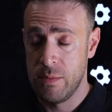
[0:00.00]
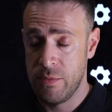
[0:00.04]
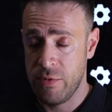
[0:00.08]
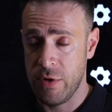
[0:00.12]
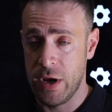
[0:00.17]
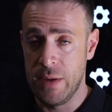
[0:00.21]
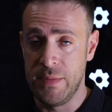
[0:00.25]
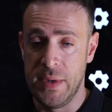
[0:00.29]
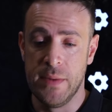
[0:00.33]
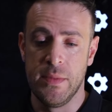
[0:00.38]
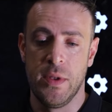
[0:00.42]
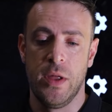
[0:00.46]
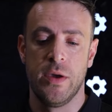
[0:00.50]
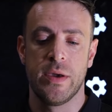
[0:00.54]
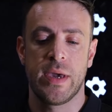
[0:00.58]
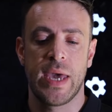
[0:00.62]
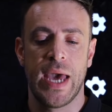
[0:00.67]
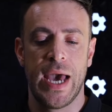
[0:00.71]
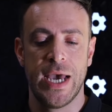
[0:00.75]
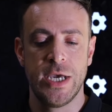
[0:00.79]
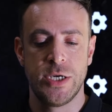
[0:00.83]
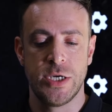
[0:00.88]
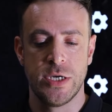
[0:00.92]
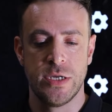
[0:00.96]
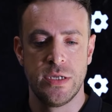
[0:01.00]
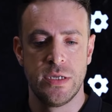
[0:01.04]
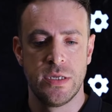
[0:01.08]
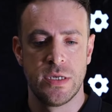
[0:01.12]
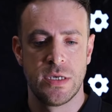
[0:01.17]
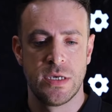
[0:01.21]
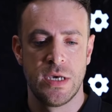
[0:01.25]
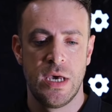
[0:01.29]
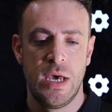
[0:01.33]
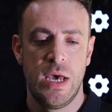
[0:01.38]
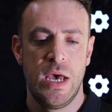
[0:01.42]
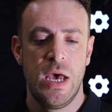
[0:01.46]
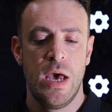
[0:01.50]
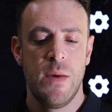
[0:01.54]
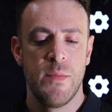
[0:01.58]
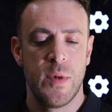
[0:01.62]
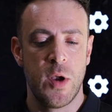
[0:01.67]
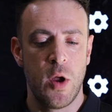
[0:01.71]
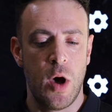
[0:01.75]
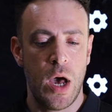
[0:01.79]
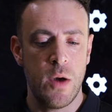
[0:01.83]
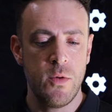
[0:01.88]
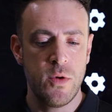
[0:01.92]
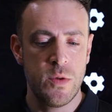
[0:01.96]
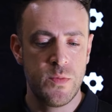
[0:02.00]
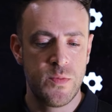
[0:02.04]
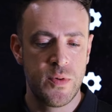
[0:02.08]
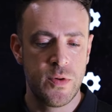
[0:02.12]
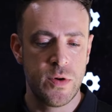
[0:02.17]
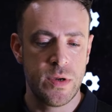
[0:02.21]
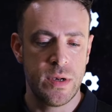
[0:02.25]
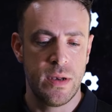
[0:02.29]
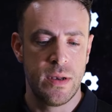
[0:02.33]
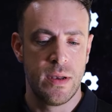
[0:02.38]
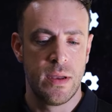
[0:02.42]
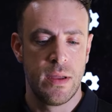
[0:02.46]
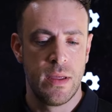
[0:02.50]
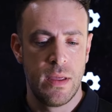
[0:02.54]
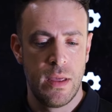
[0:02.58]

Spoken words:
premium locations. But I would put